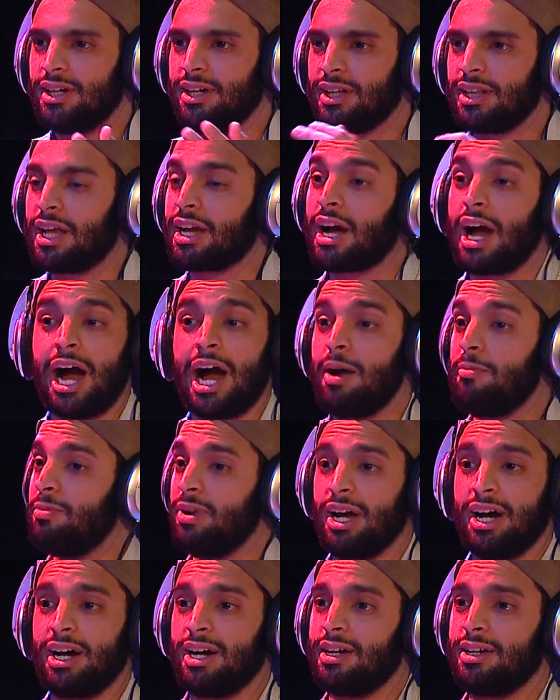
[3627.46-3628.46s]
Like, I'm
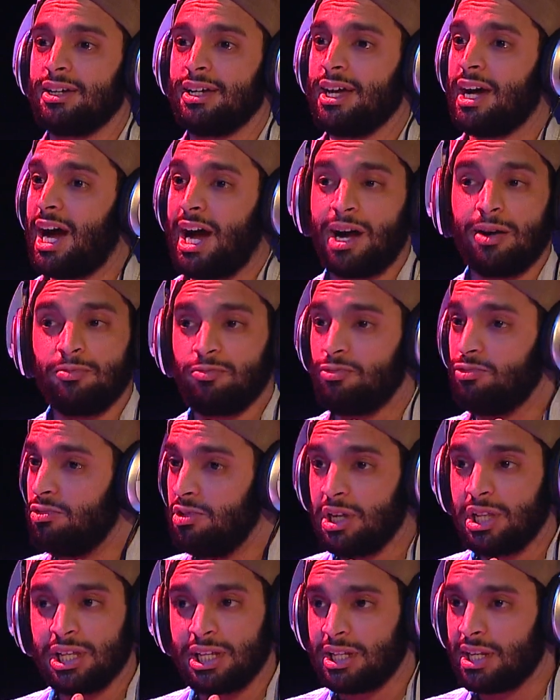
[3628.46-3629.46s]
not. I'm
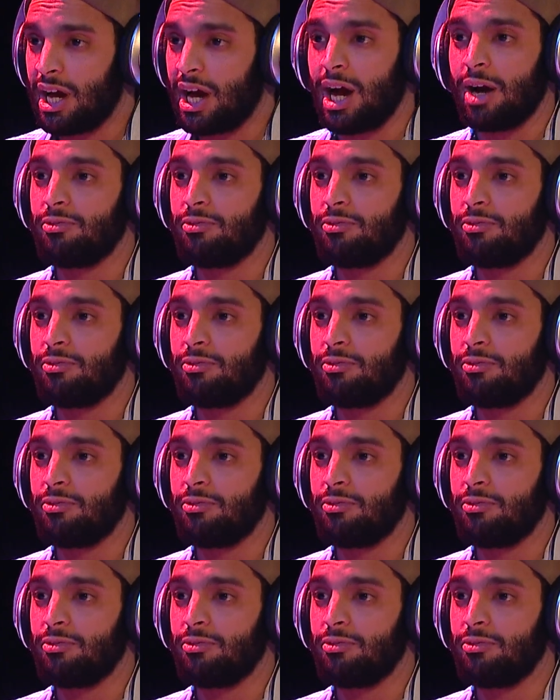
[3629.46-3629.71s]
really not.